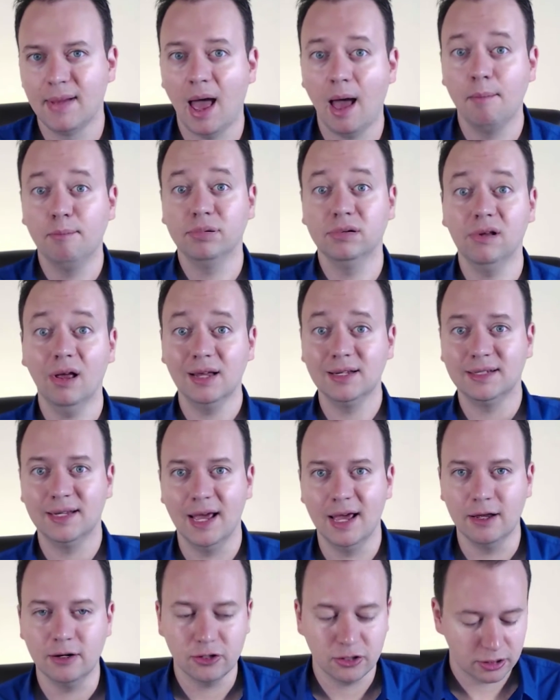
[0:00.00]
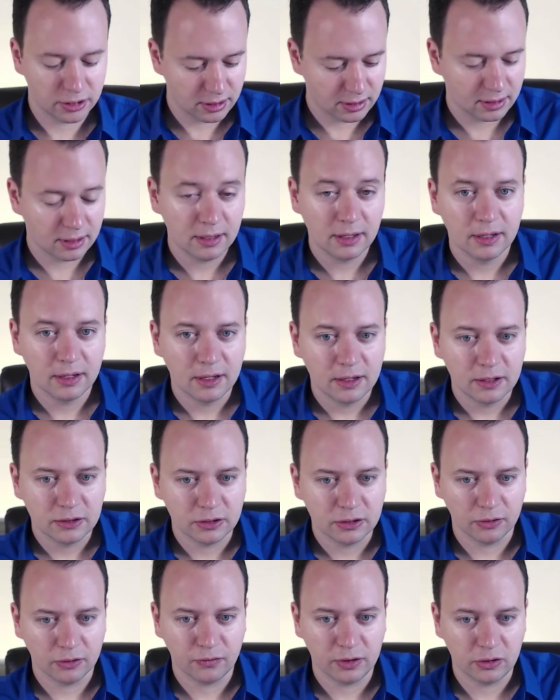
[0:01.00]
plus h.
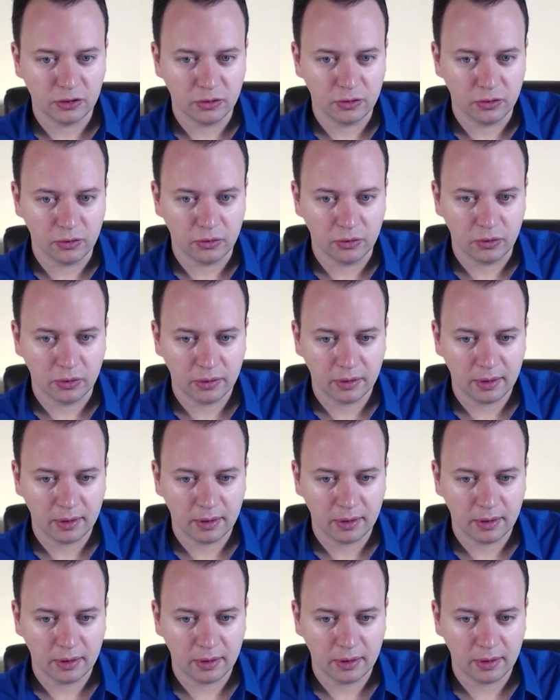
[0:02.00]
So if we do